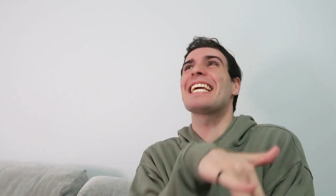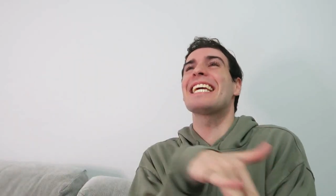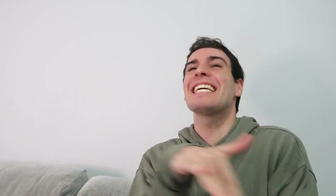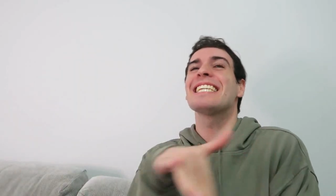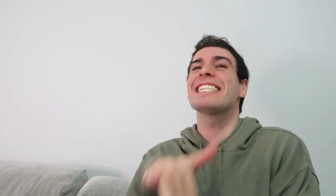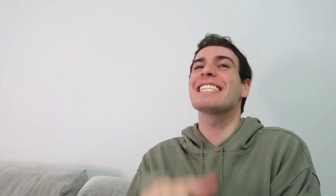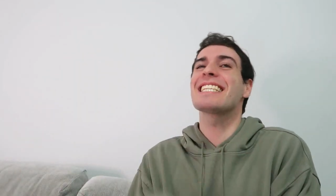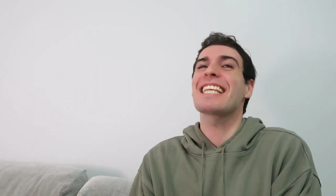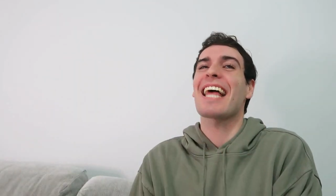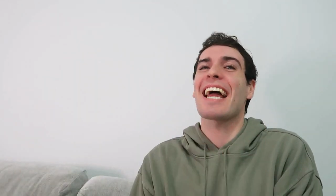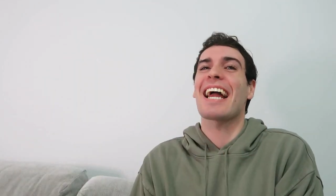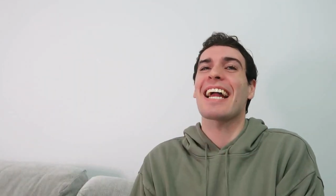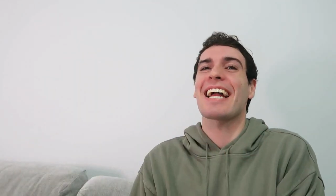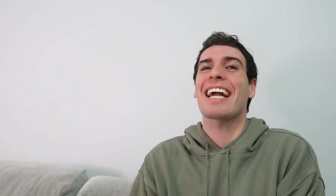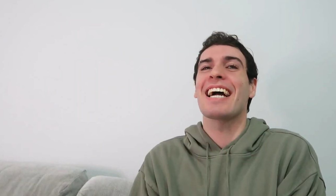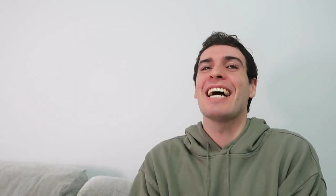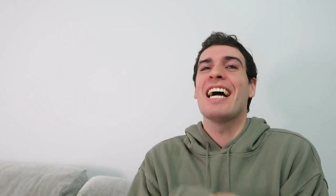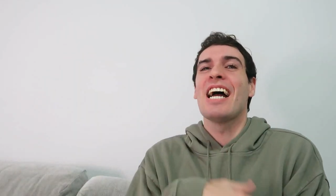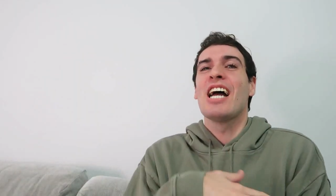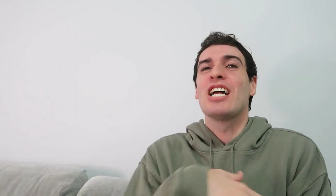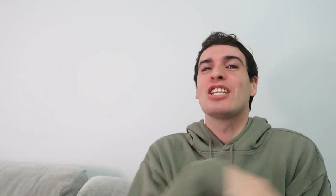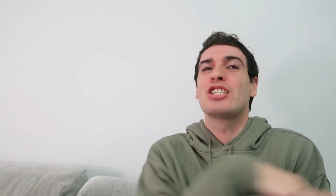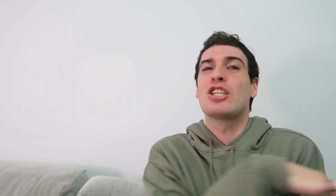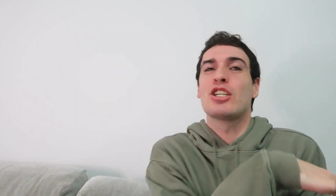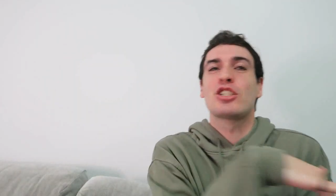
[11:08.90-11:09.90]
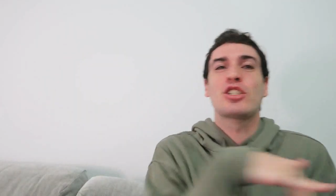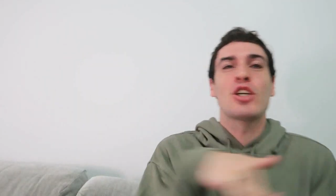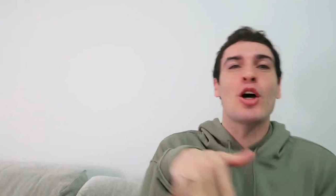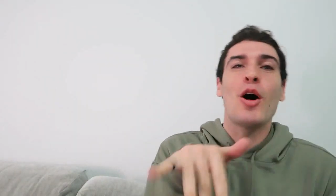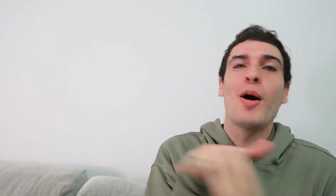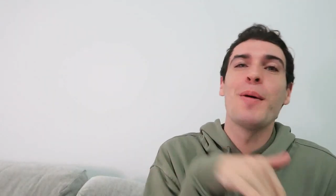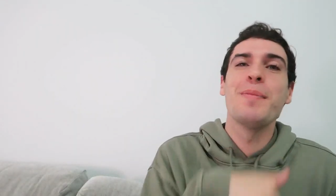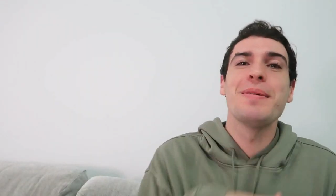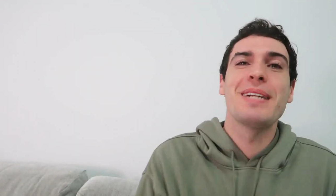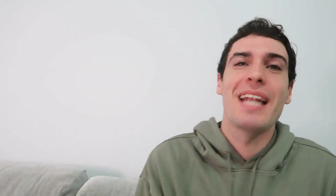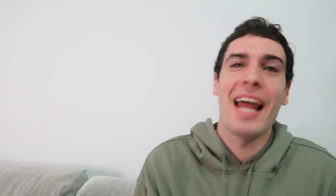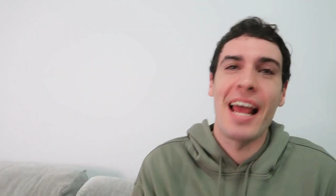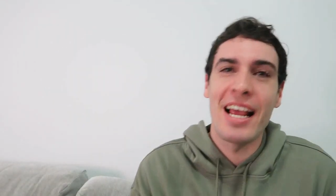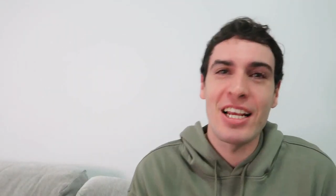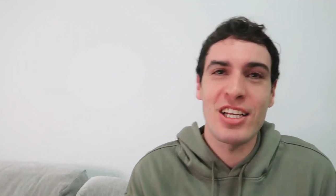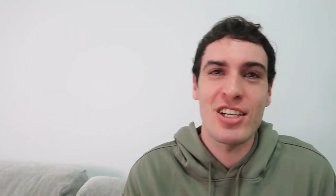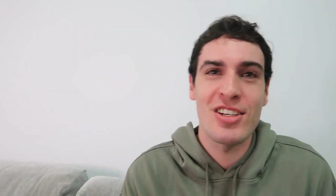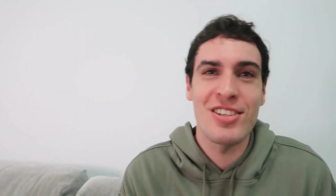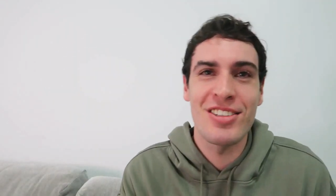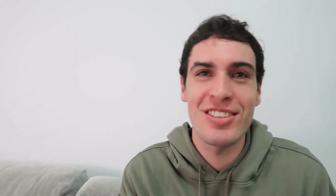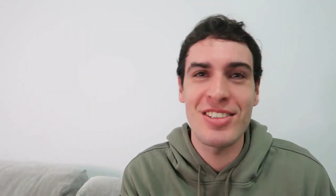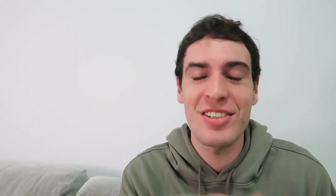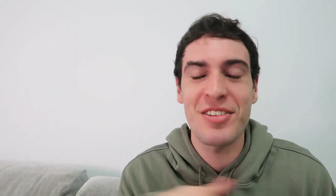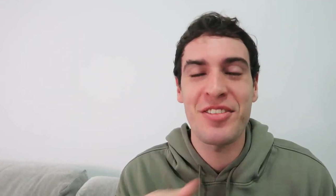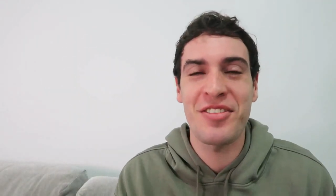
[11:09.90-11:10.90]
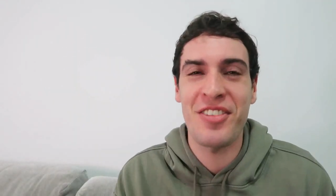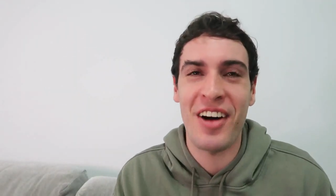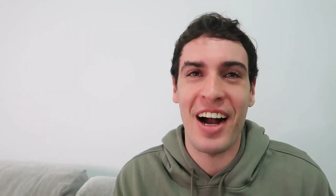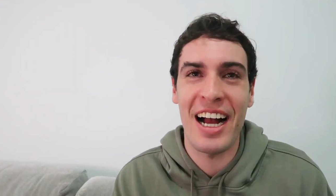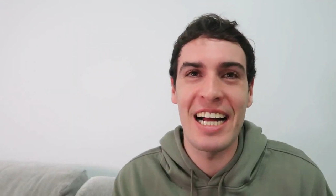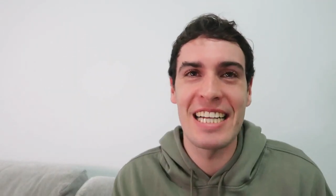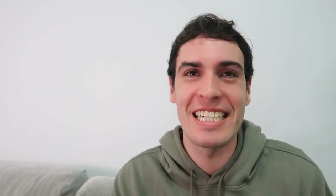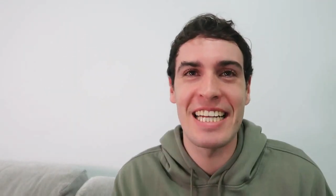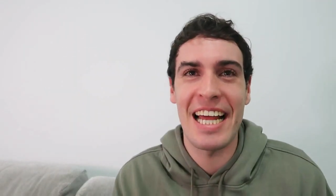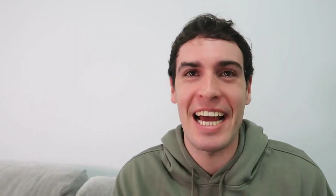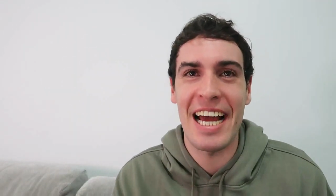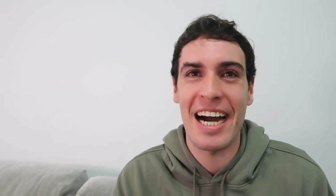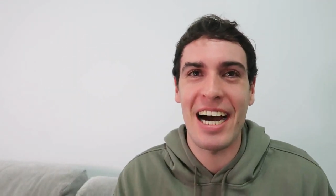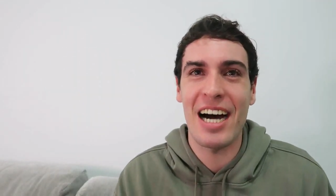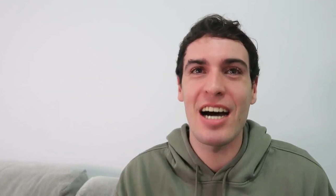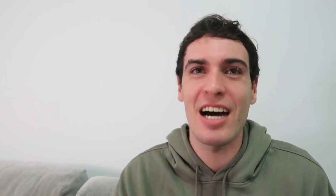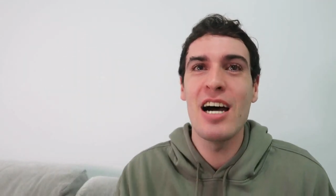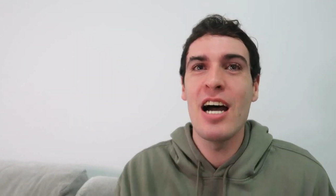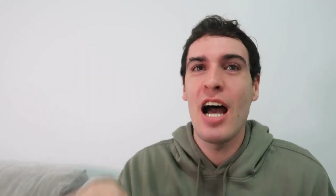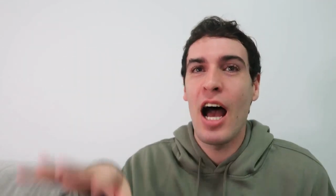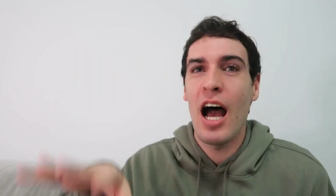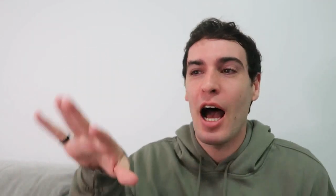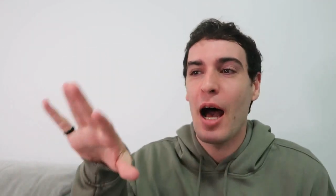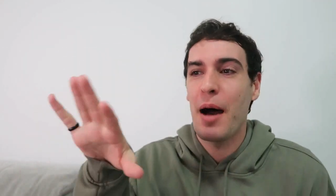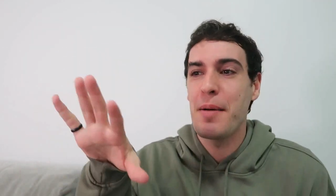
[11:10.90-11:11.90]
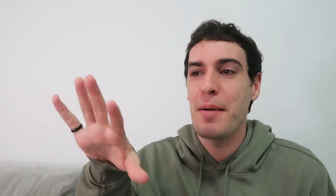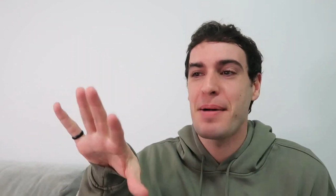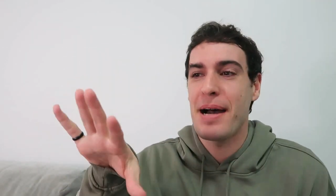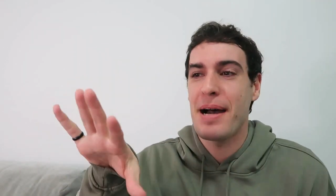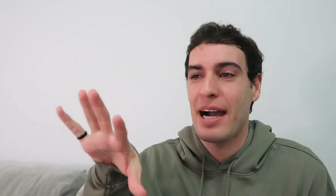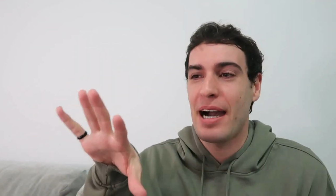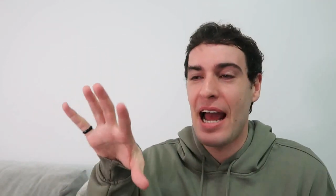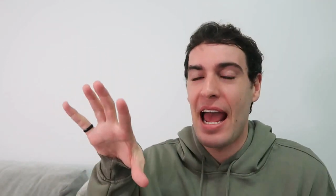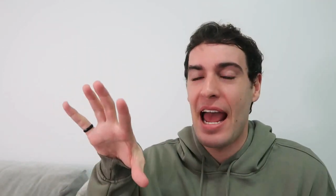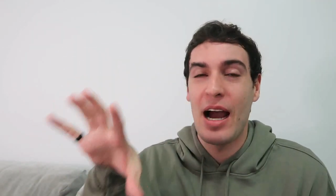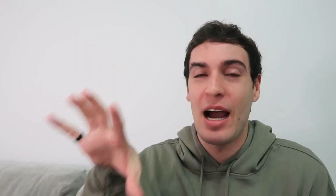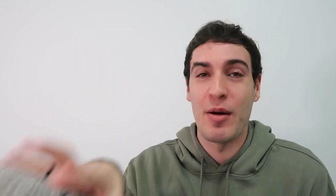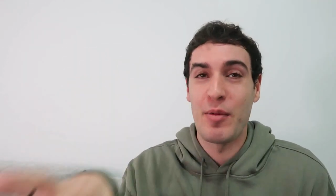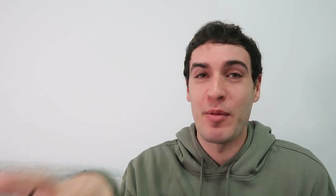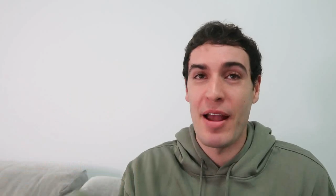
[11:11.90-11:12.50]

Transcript: and his like determination to find out about